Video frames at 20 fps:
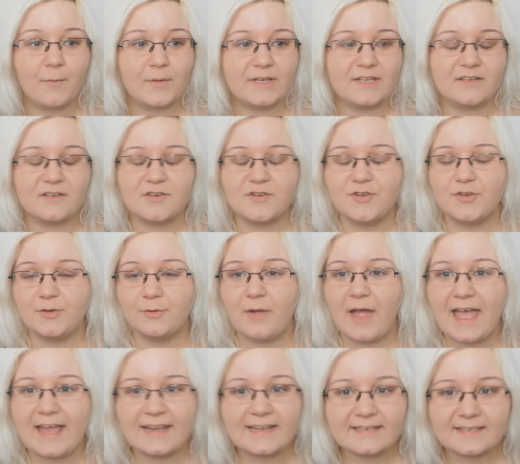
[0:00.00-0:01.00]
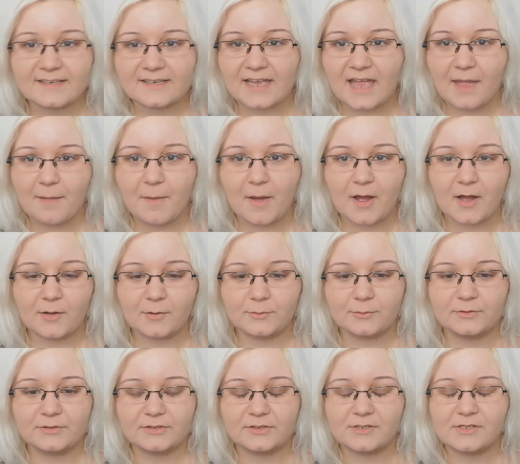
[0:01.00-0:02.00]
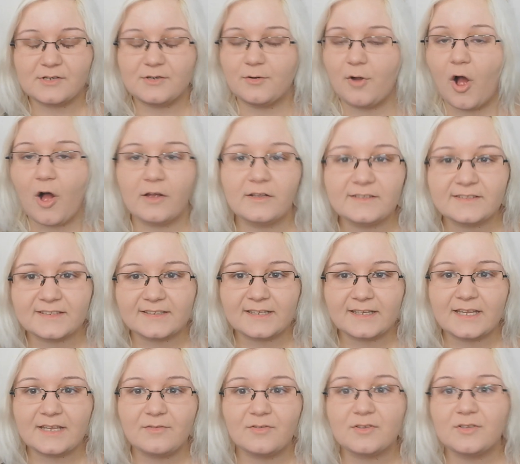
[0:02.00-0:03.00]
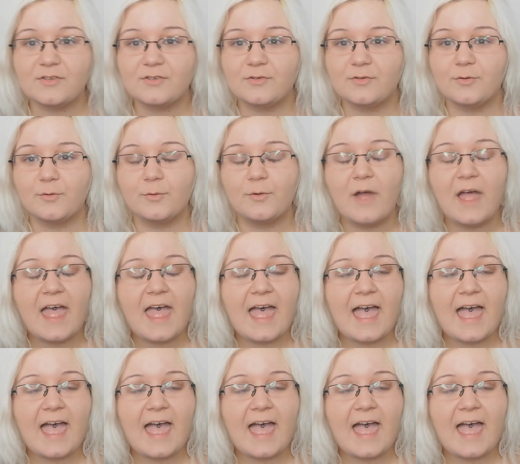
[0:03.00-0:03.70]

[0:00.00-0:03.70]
We didn't knew anything about the whole city, we didn't knew